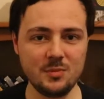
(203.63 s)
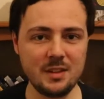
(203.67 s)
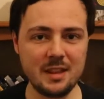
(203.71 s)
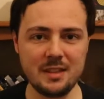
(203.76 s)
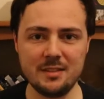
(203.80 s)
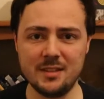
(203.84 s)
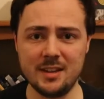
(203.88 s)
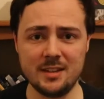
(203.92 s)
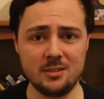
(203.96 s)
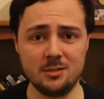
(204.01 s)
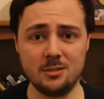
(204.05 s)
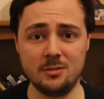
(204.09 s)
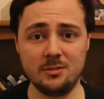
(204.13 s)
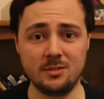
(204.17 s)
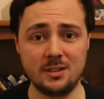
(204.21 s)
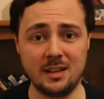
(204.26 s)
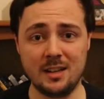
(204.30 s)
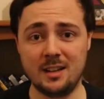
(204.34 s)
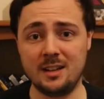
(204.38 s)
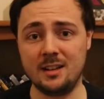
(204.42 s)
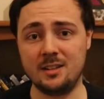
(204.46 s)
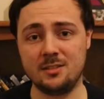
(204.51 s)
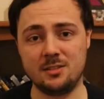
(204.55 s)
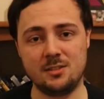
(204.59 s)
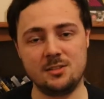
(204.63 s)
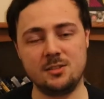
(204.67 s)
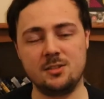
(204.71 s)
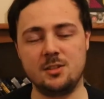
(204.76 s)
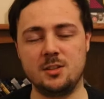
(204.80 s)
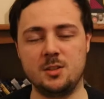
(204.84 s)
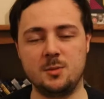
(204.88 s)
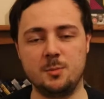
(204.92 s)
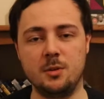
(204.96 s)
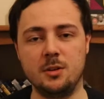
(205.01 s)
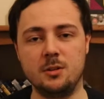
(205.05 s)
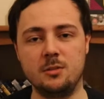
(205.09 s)
they do, as a
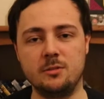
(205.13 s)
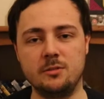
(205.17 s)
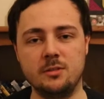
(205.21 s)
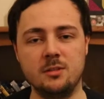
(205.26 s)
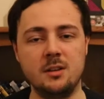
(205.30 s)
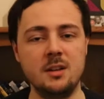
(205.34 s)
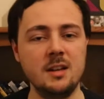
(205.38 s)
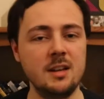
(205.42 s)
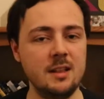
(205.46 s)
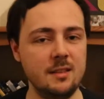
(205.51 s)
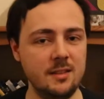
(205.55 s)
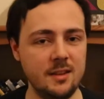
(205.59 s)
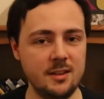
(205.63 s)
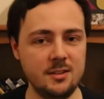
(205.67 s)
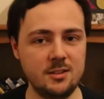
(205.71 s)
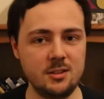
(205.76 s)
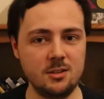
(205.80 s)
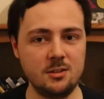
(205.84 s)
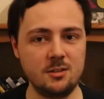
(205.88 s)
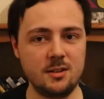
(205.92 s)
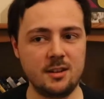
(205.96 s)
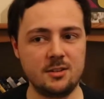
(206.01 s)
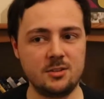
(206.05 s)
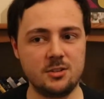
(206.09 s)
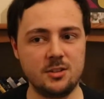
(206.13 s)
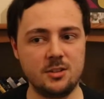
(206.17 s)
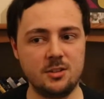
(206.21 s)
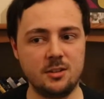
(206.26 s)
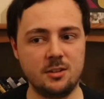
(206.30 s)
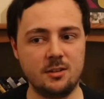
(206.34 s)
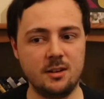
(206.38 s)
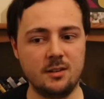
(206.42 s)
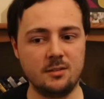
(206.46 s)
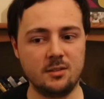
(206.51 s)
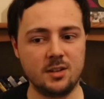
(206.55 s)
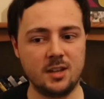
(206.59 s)
spoiler review, they do actually, you
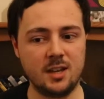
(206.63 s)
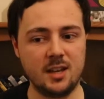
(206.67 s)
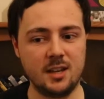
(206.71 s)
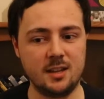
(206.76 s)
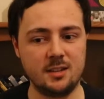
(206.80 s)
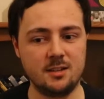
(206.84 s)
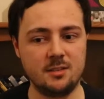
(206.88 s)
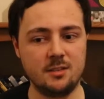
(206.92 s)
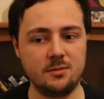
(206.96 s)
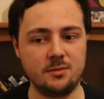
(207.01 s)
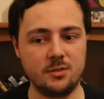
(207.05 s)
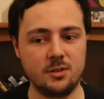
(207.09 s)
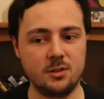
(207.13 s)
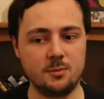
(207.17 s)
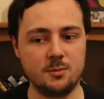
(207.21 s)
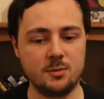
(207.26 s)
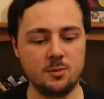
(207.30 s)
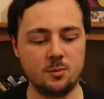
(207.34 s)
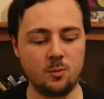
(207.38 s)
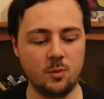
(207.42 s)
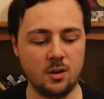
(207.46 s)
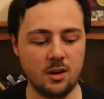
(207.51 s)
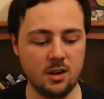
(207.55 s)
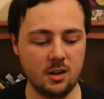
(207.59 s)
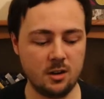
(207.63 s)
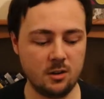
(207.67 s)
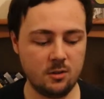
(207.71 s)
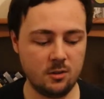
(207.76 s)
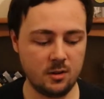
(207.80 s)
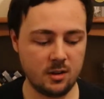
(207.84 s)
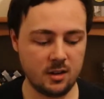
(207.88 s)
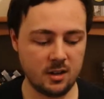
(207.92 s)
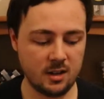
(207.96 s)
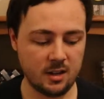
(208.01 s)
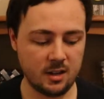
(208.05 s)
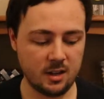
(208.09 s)
know, have a kid in the film as
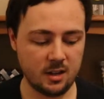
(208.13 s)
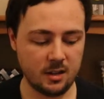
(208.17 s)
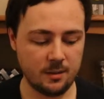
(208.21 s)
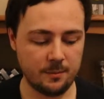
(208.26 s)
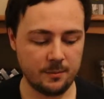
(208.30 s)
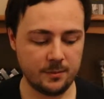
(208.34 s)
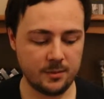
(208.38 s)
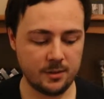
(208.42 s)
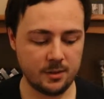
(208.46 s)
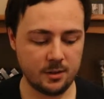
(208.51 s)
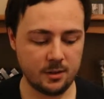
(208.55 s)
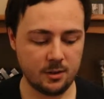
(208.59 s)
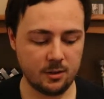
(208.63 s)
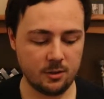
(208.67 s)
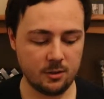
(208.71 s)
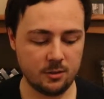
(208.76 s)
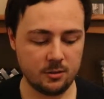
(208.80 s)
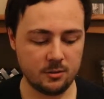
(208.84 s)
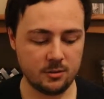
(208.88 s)
well, you know,